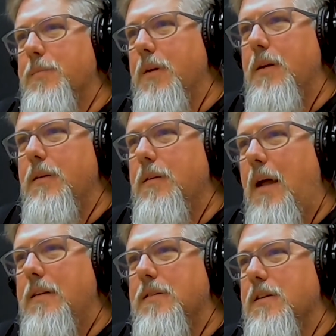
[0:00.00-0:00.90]
but he
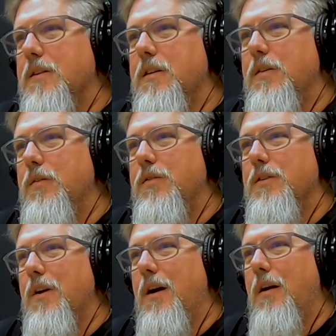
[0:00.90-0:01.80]
had such a
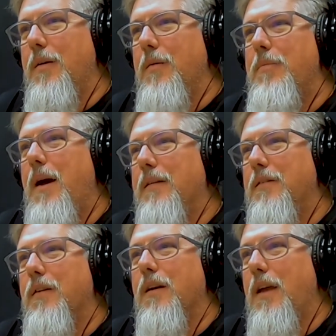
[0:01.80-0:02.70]
huge impact
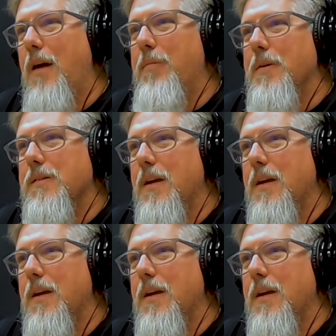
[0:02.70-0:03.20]
here on campus.